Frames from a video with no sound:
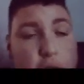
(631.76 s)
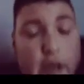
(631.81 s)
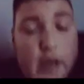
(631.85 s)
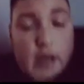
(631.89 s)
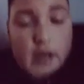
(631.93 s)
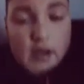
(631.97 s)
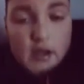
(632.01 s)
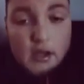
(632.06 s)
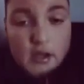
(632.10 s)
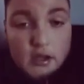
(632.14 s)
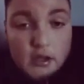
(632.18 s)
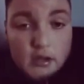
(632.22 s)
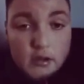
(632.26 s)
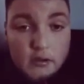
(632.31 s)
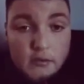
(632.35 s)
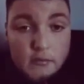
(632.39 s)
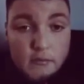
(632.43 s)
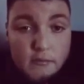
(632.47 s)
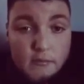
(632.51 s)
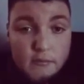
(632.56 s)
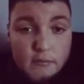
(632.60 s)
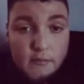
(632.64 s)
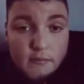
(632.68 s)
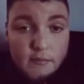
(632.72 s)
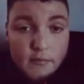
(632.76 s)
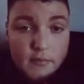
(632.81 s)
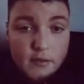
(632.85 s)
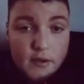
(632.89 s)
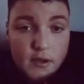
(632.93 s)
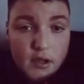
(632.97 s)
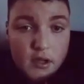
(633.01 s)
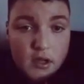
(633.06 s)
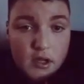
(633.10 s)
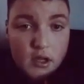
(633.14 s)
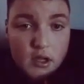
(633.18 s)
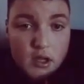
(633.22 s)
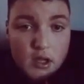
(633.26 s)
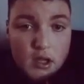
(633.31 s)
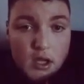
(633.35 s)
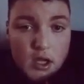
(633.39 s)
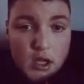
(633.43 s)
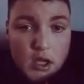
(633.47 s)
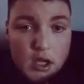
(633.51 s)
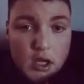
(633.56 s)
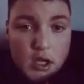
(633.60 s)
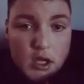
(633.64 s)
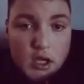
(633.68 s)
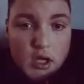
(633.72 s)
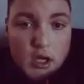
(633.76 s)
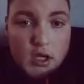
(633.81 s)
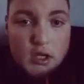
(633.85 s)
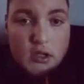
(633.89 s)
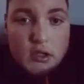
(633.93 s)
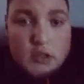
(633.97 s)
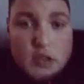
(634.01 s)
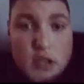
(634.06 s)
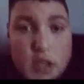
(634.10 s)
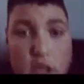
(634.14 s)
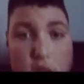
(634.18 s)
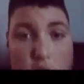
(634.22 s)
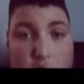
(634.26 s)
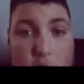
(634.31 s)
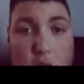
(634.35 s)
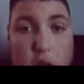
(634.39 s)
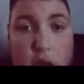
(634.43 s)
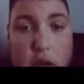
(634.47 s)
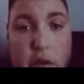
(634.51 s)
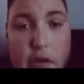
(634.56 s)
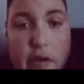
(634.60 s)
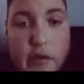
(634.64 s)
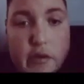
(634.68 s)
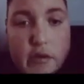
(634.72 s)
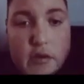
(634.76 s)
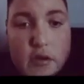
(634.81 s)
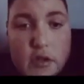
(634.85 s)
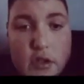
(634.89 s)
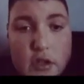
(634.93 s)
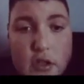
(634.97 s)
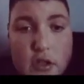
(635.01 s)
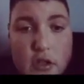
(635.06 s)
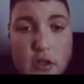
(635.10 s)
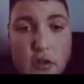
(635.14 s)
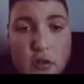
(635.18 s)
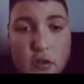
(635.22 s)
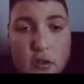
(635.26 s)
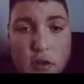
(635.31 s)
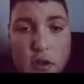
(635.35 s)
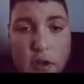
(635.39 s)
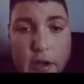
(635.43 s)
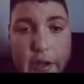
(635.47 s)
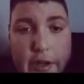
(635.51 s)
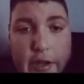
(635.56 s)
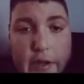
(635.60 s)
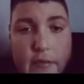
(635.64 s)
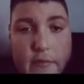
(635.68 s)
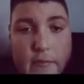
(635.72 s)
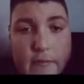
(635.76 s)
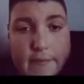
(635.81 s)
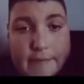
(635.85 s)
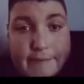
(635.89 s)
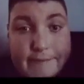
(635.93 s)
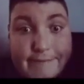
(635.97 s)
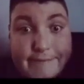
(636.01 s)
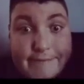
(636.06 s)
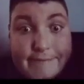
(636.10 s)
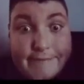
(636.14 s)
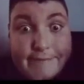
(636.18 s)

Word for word: yeah. But the reason I'll see why they fled the shortly. scene